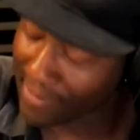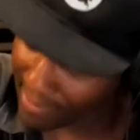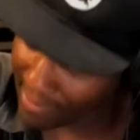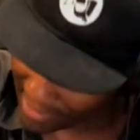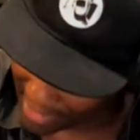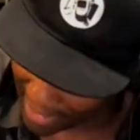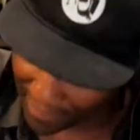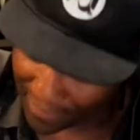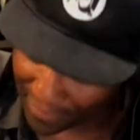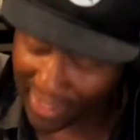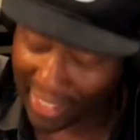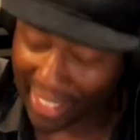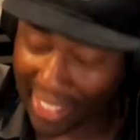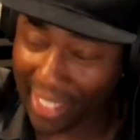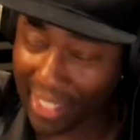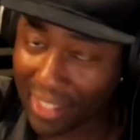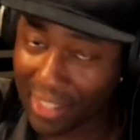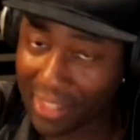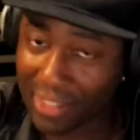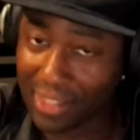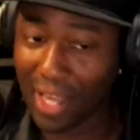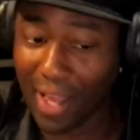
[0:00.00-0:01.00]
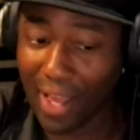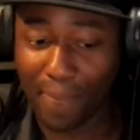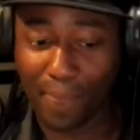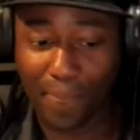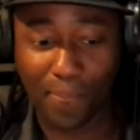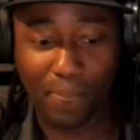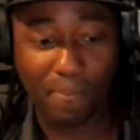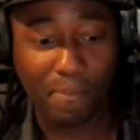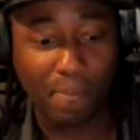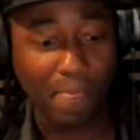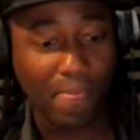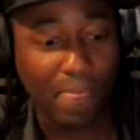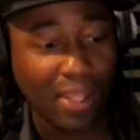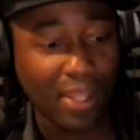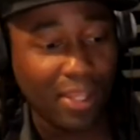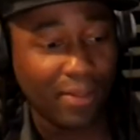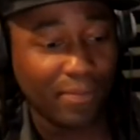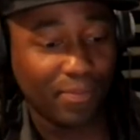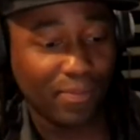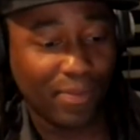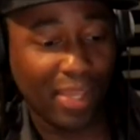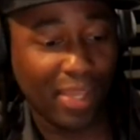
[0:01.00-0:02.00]
definitely hit us up.
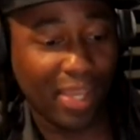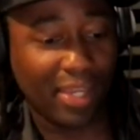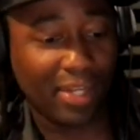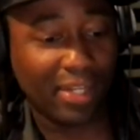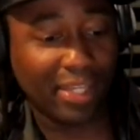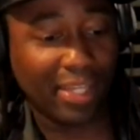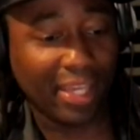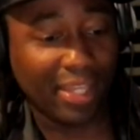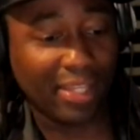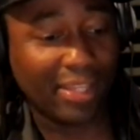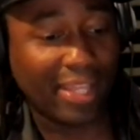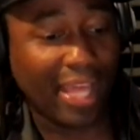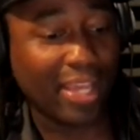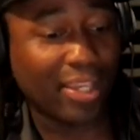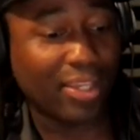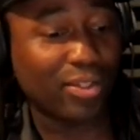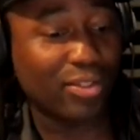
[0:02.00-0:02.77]
And again, thank